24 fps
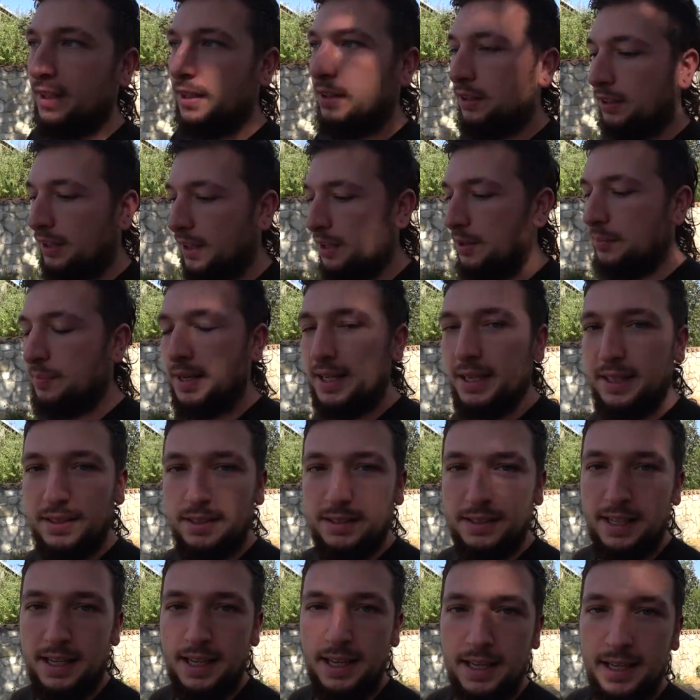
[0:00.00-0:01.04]
or like the
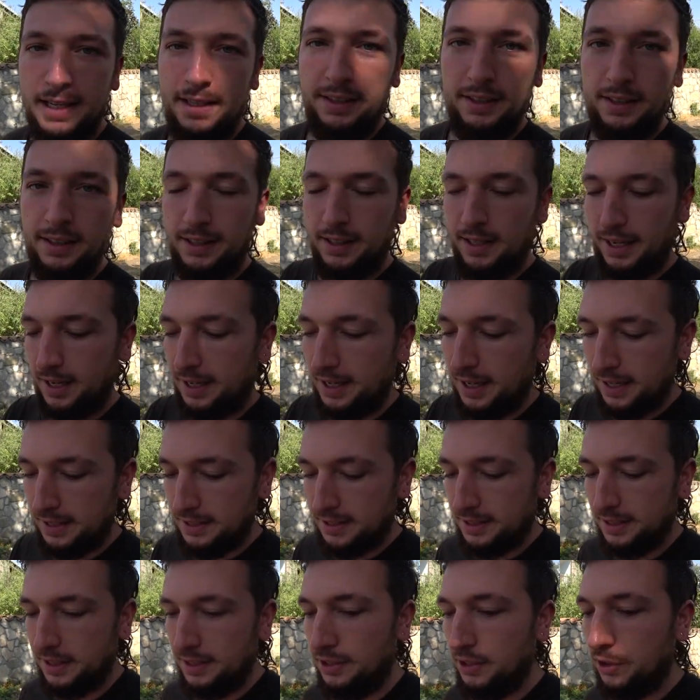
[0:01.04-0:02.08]
biggest city in the
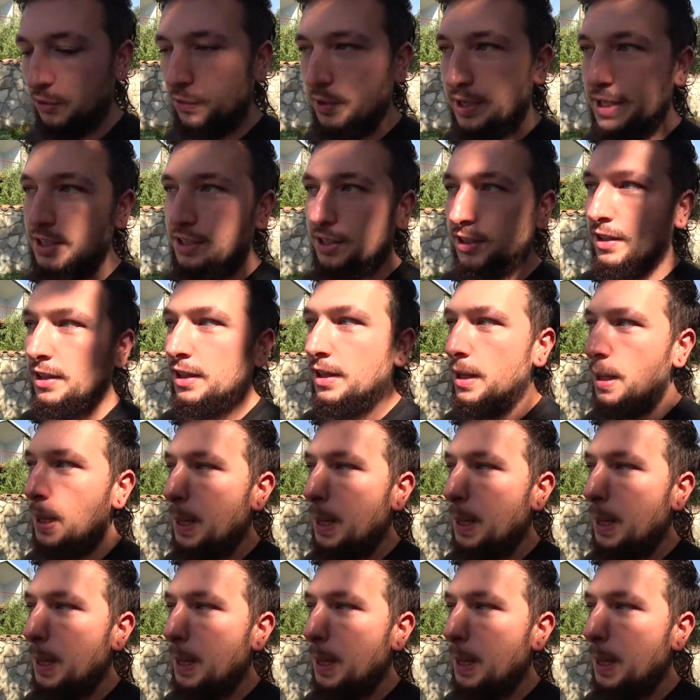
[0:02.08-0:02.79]
Kakheti region,